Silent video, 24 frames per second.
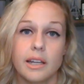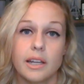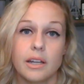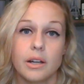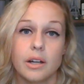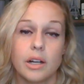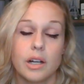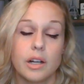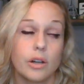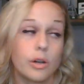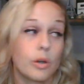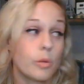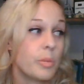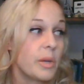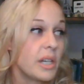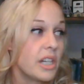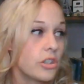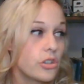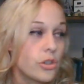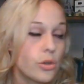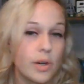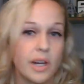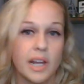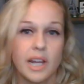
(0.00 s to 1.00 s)
Or being
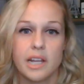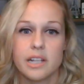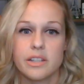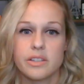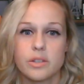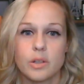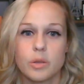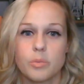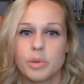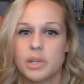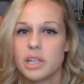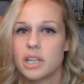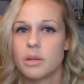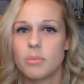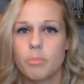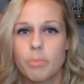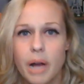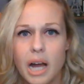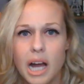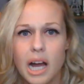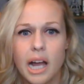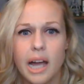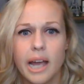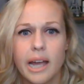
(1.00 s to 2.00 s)
trans or being
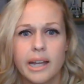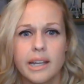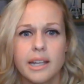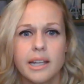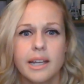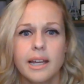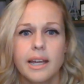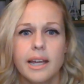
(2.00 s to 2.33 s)
bi.